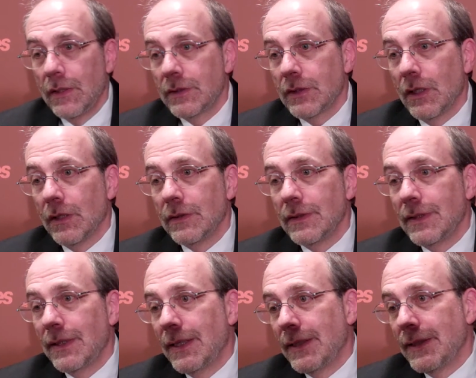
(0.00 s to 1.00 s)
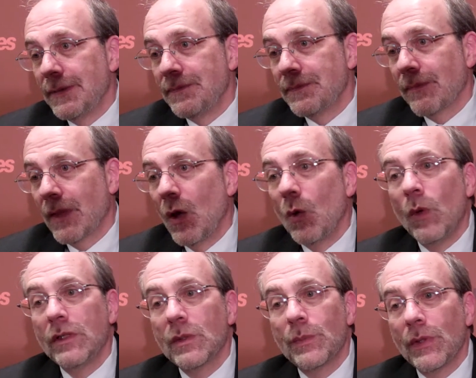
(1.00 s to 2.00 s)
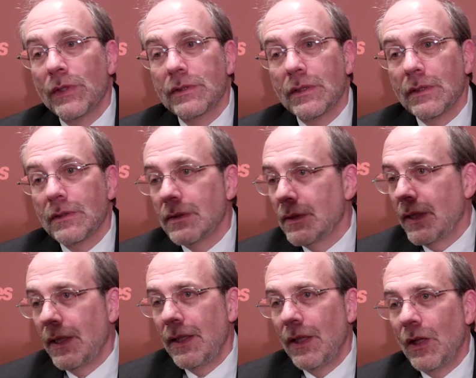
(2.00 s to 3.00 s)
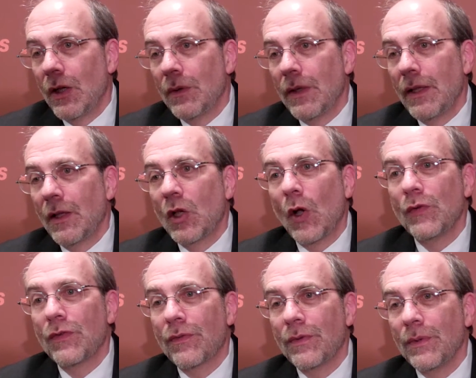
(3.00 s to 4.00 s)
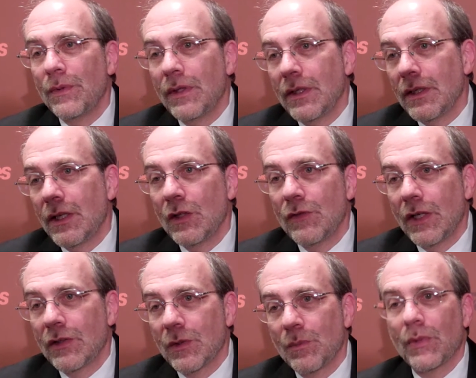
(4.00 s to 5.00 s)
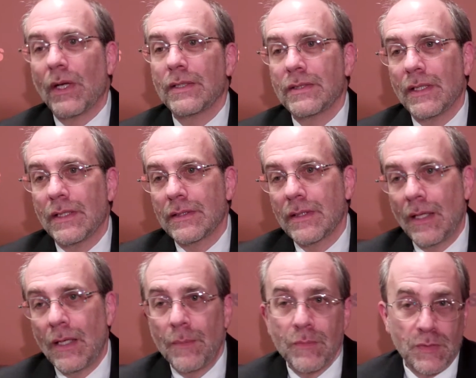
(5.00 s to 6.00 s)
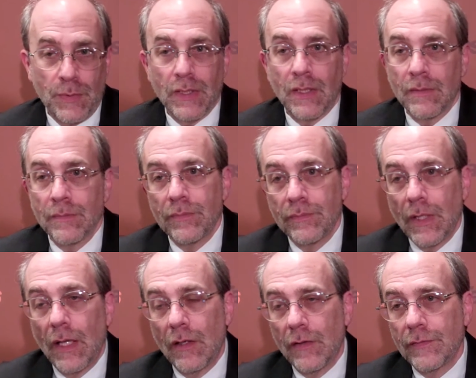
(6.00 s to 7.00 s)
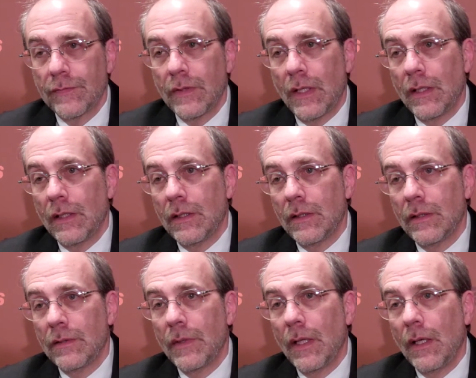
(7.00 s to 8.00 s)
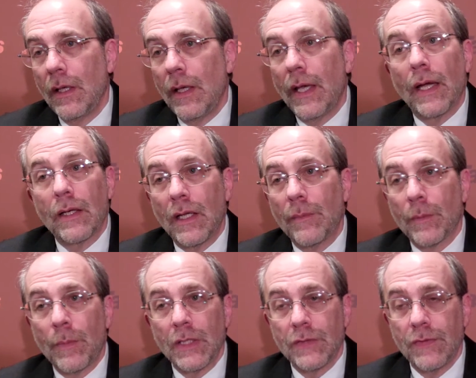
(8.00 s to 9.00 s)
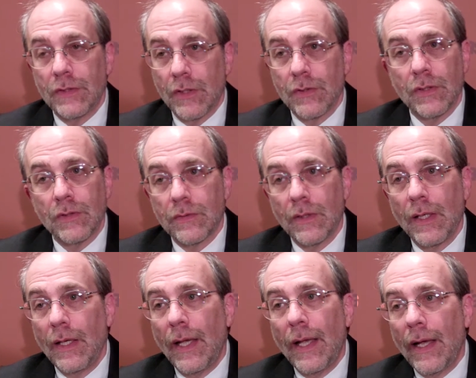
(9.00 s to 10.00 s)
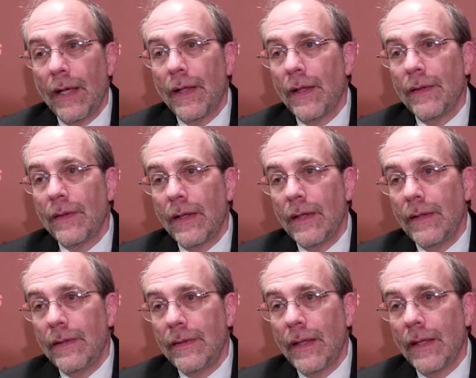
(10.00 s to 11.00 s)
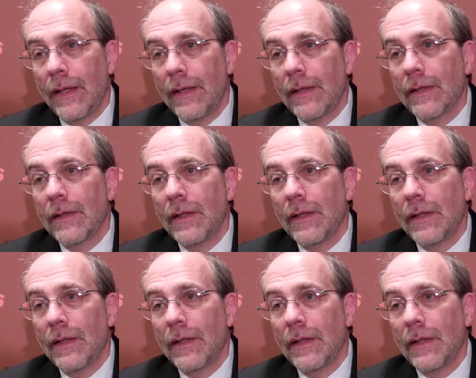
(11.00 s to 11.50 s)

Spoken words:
So once a person goes through the innovation process, and I'm speaking of academic-based physicians, they